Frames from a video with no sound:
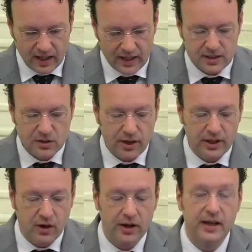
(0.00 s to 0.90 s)
It is a
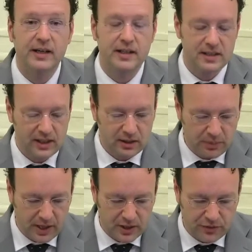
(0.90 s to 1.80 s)
great honor and a
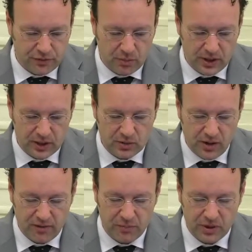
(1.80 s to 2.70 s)
distinct pleasure for me to
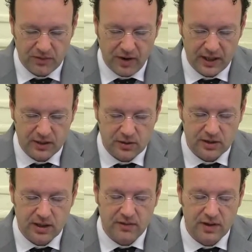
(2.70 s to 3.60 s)
have been invited to
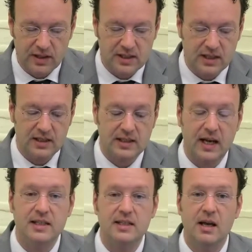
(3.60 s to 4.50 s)
deliver this year's
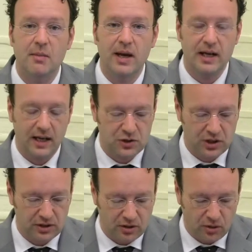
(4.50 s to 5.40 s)
ICMA
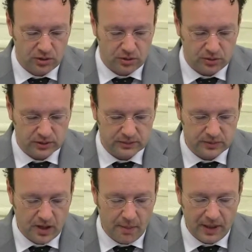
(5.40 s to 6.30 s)
lecture at the Courtauld,
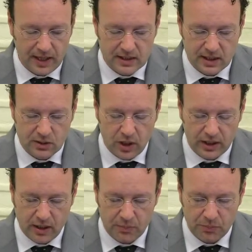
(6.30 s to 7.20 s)
a place that
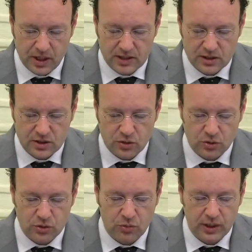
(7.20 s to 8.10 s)
welcomed me as a
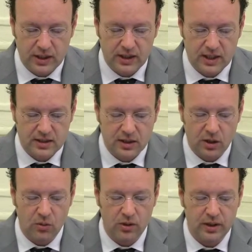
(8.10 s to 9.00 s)
student 20 years
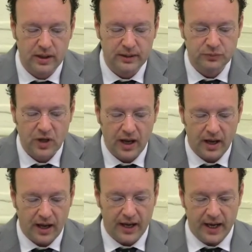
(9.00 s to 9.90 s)
ago
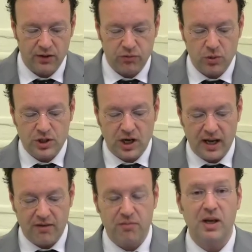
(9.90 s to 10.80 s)
and of which I
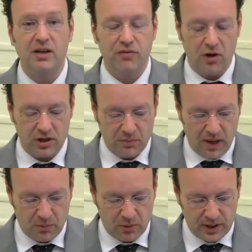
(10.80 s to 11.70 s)
have many fond
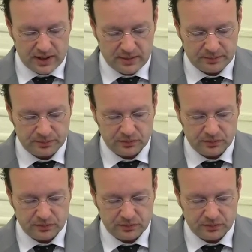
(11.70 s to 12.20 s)
memories.